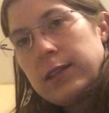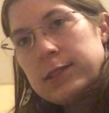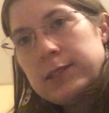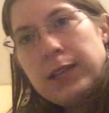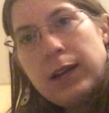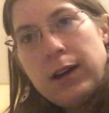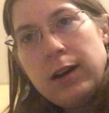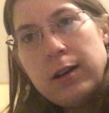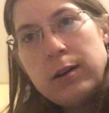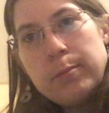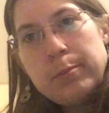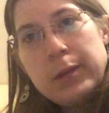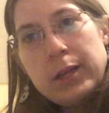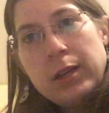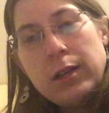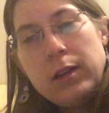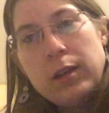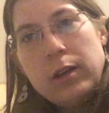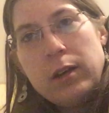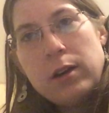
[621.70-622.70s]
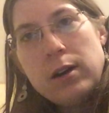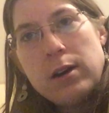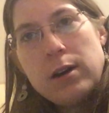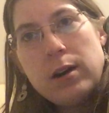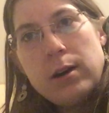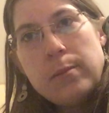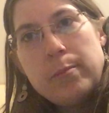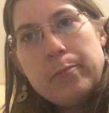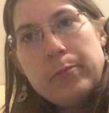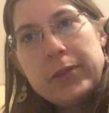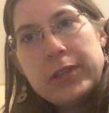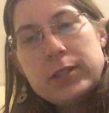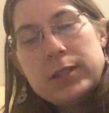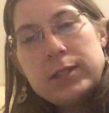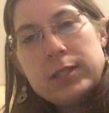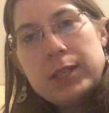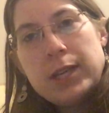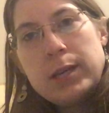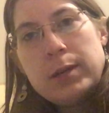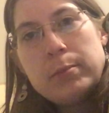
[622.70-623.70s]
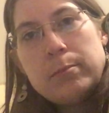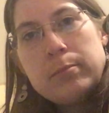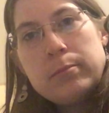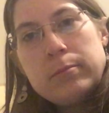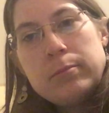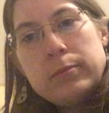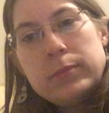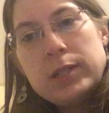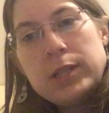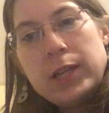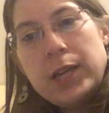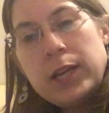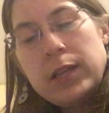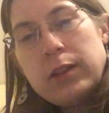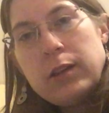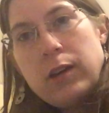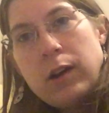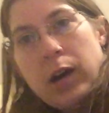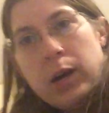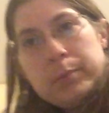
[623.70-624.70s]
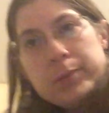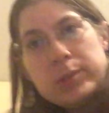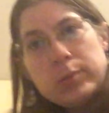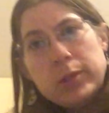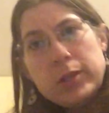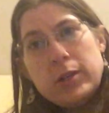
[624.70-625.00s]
this up. Um, this seemed like the comps are